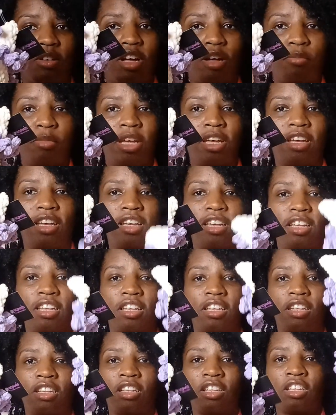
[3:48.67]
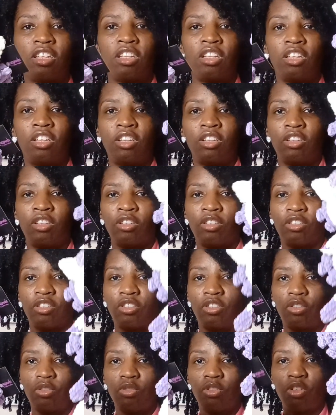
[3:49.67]
I made
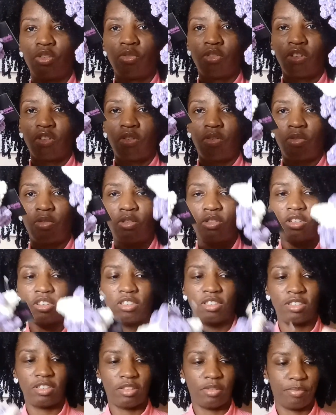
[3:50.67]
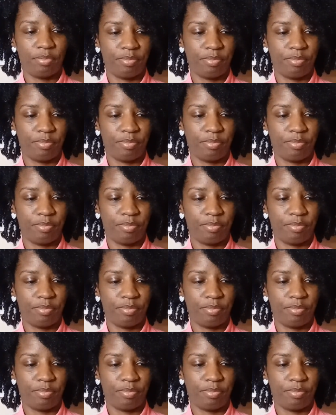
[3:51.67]
2 unicorns.